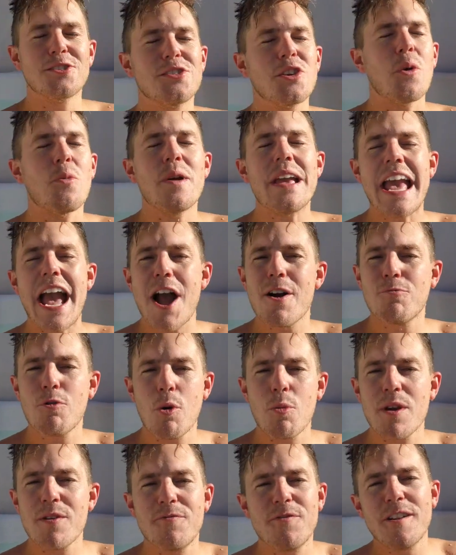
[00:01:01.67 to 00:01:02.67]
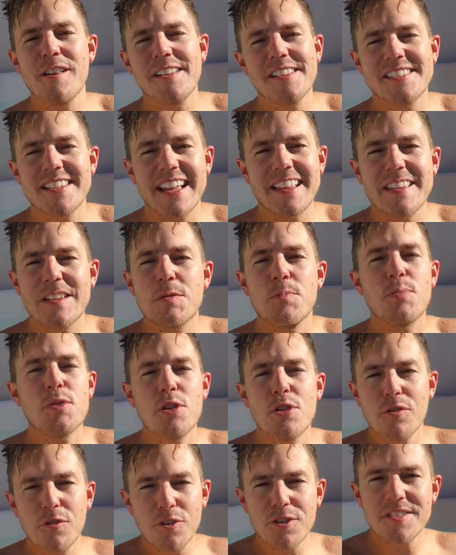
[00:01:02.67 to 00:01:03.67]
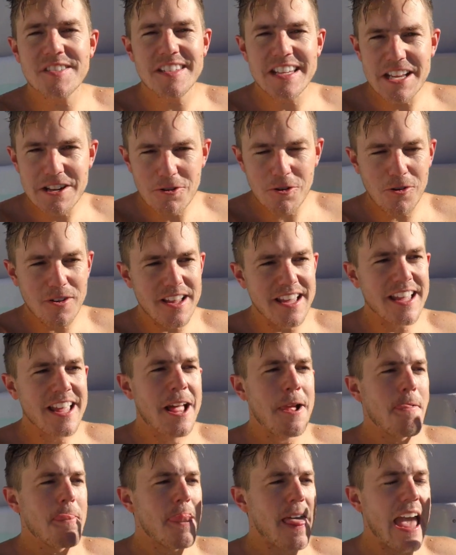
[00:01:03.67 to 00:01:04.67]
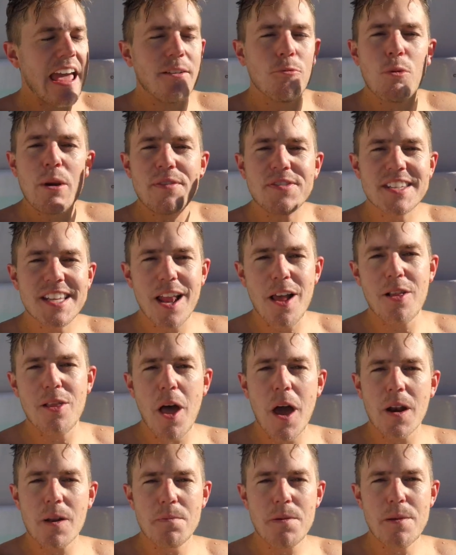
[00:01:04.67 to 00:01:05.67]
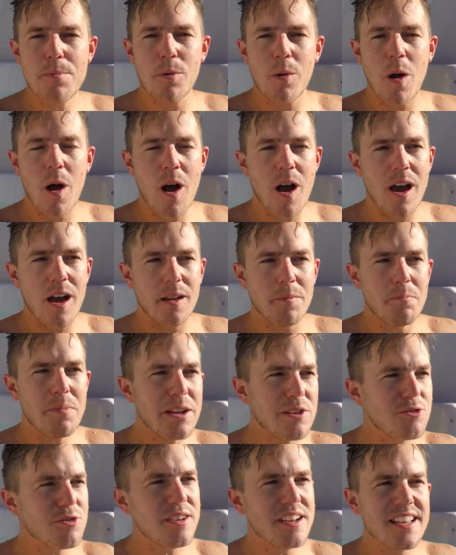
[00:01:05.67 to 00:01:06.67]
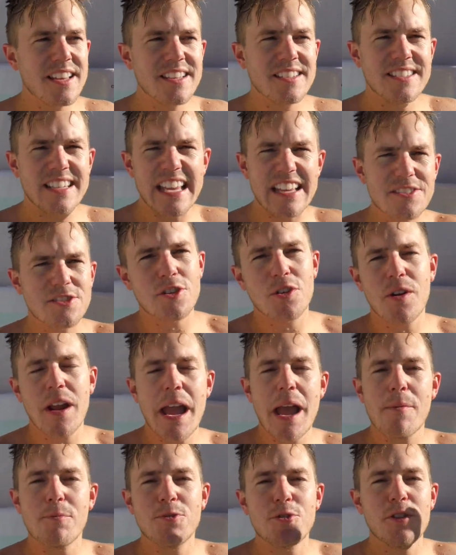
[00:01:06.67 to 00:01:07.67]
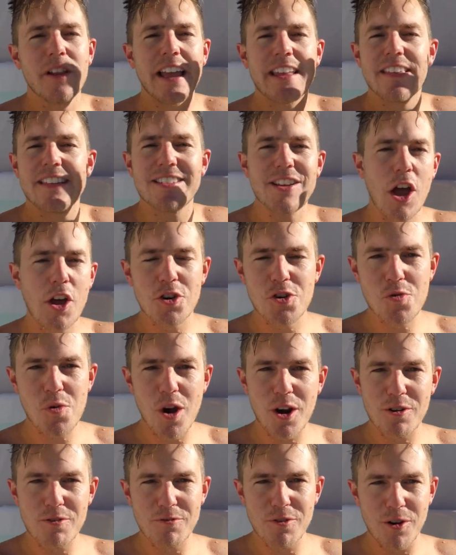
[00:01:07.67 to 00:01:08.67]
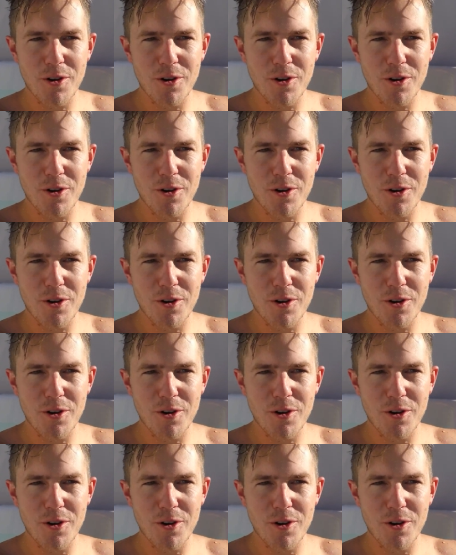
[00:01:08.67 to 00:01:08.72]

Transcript: So we have what we feel is like this beautiful scenery. And we've seen a lot of people on Pinterest, Instagram, do like these underwater